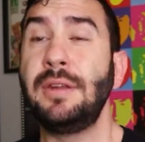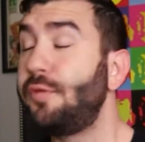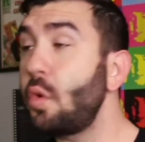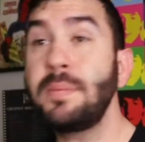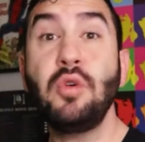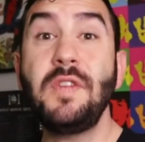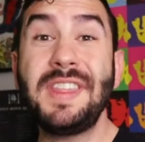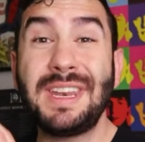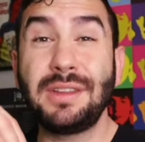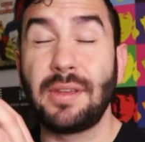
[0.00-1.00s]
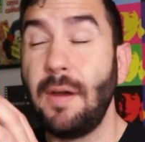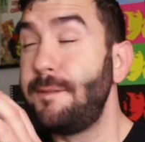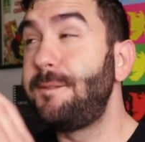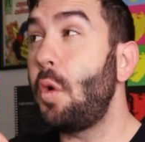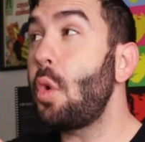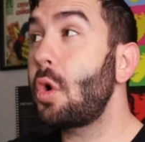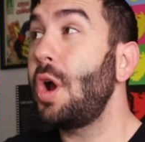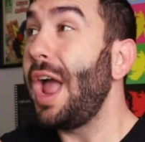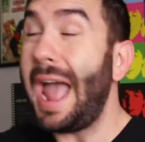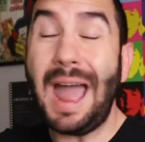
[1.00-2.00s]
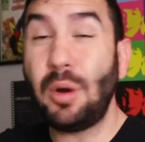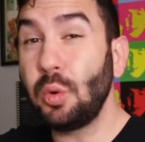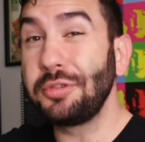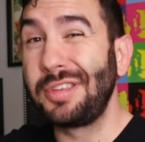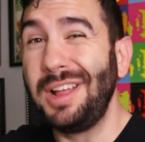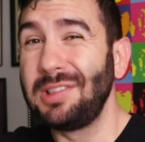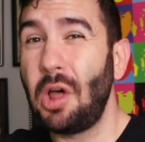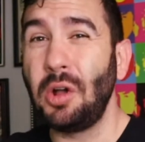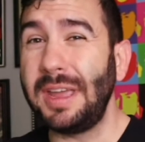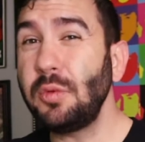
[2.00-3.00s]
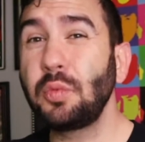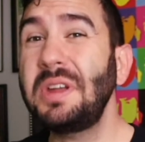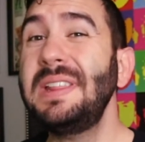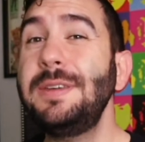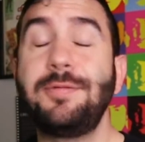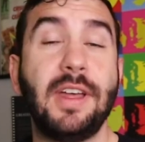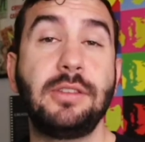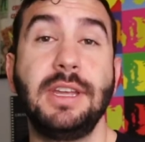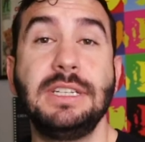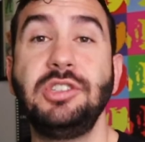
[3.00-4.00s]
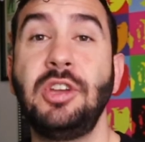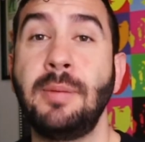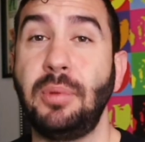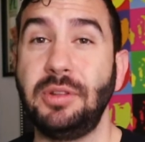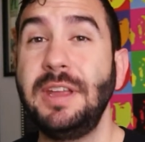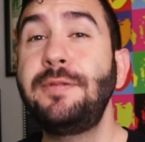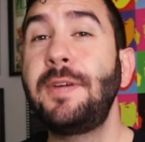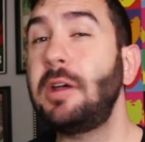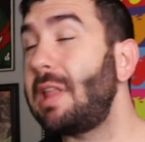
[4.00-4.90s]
For a movie that is 4 hours long. It really felt jumbled. It felt